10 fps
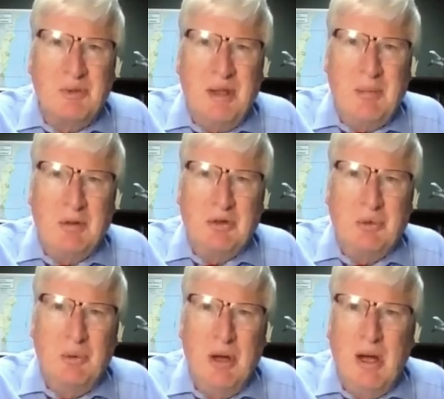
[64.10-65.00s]
to be able
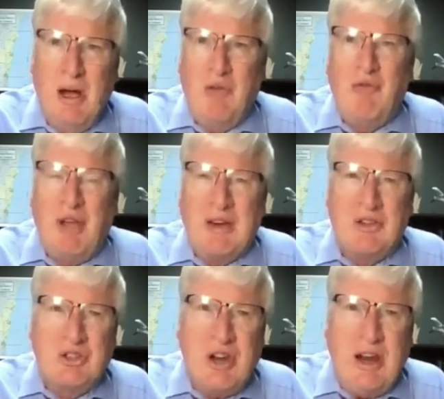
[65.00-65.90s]
to
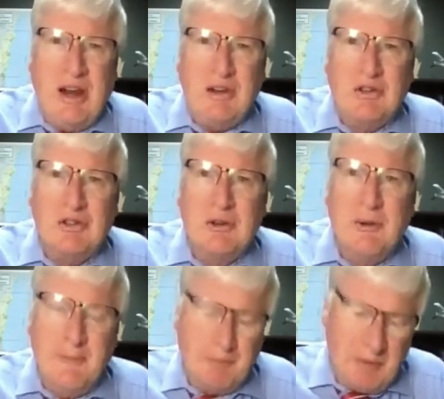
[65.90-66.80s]
affect change.
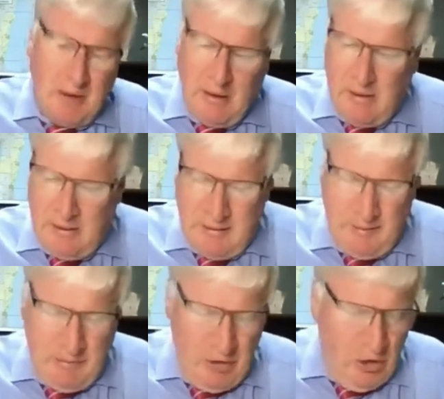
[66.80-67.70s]

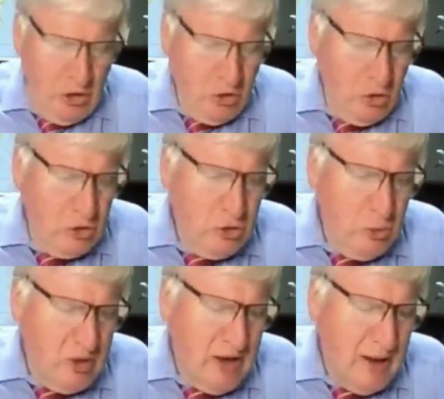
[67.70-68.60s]
Could
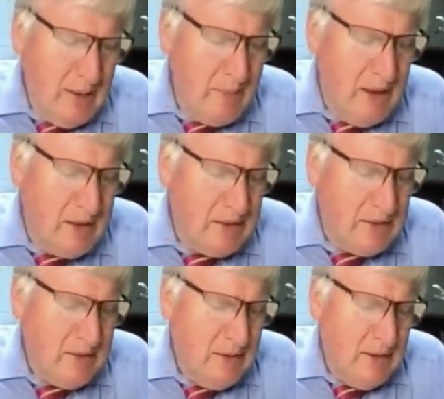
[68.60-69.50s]
you
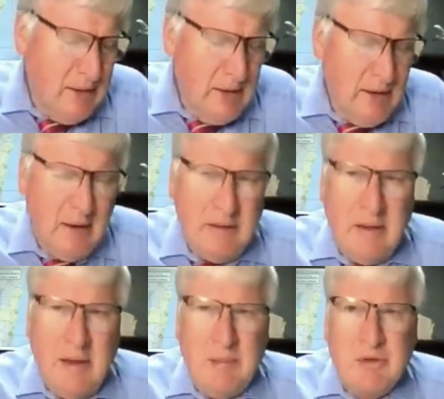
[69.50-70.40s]
comment on
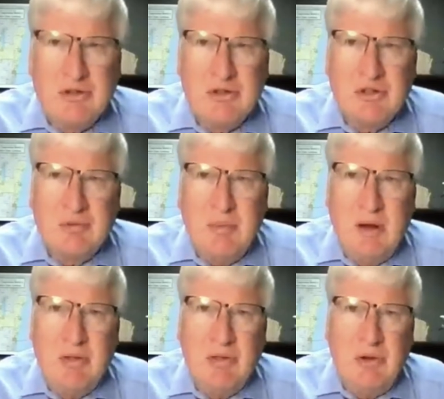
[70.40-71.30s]
that, Mr.
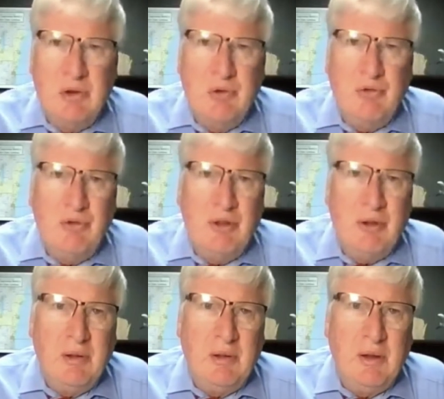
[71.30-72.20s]
Smith? Do you
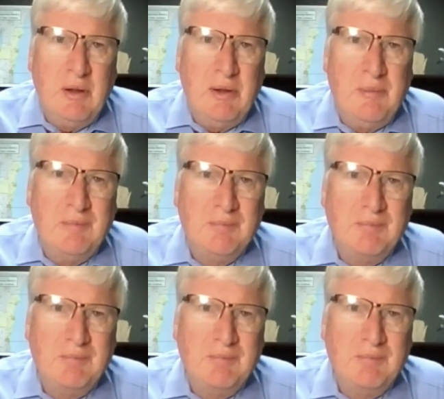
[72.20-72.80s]
feel